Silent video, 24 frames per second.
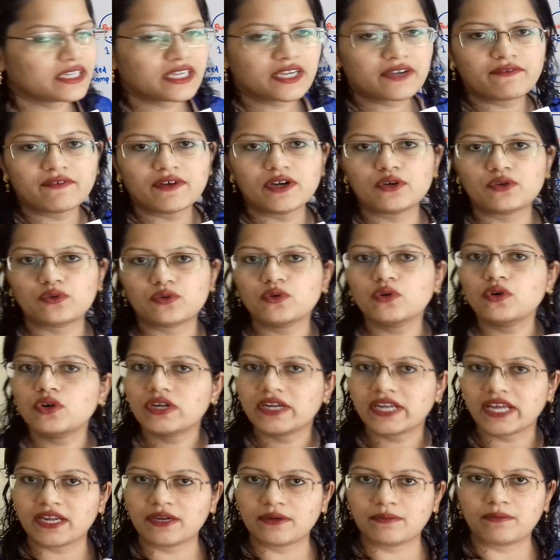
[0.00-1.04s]
equal to
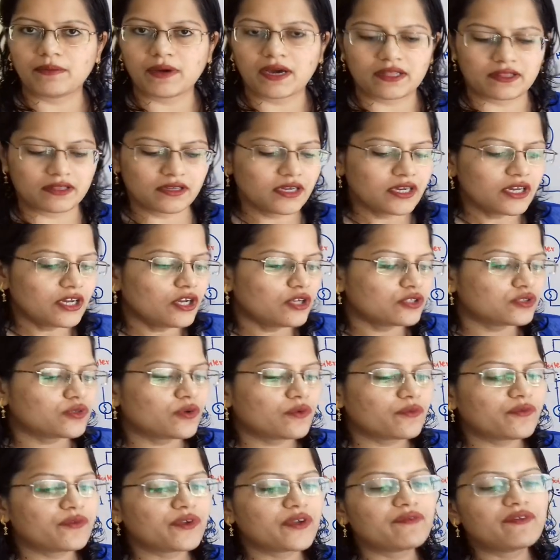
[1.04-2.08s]
10 bar.
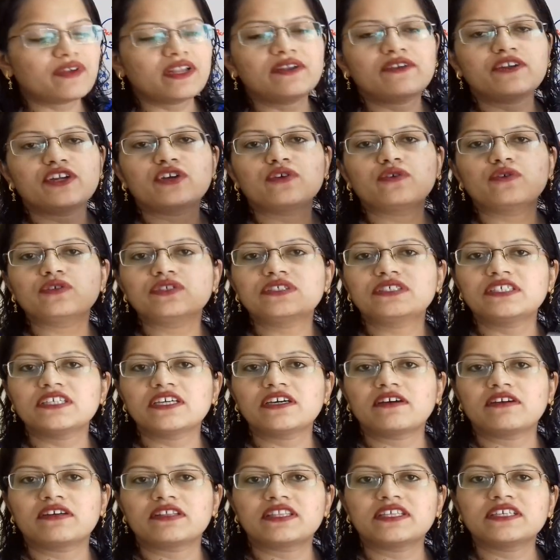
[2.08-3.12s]
So we will use
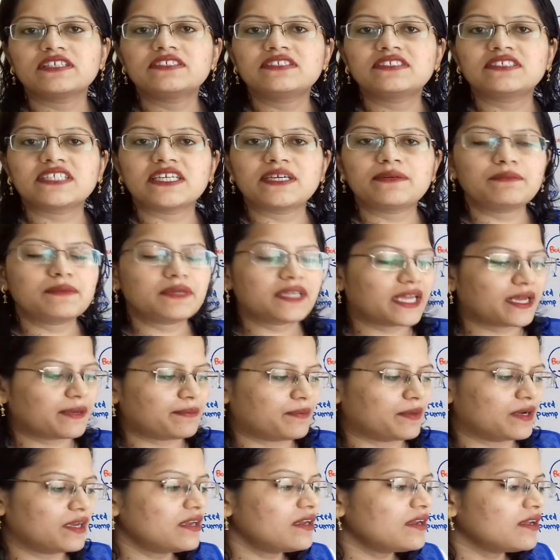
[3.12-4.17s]
here the steam
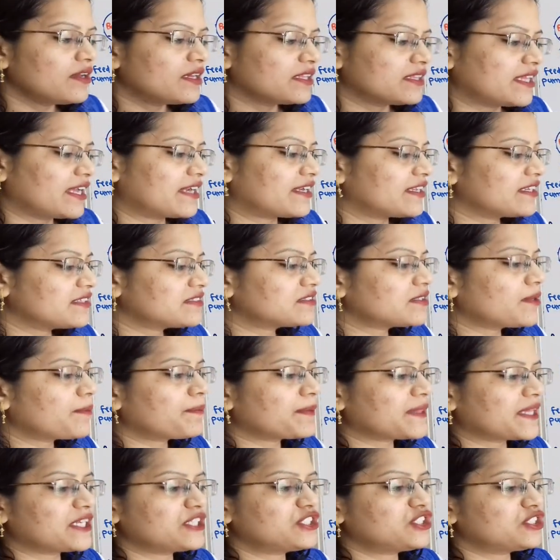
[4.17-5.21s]
table, that is the
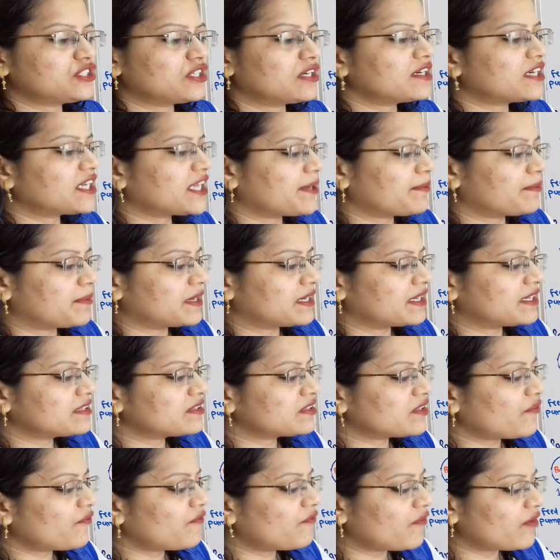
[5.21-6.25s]
pressure table. In
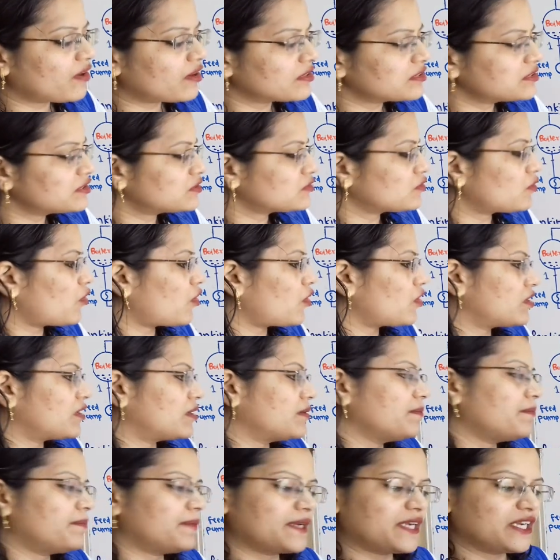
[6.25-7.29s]
the first
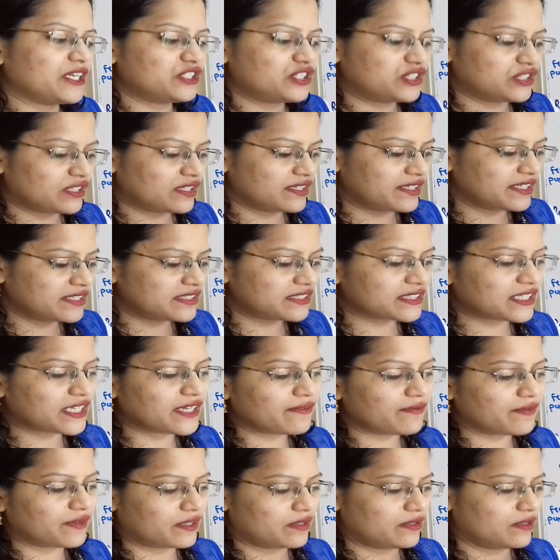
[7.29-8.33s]
column pressure is
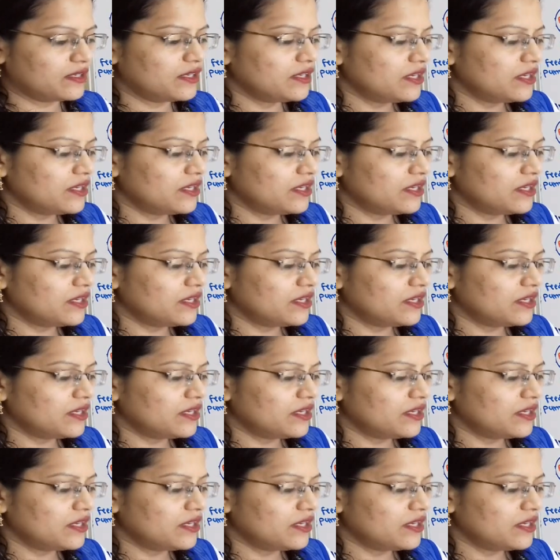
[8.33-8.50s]
given.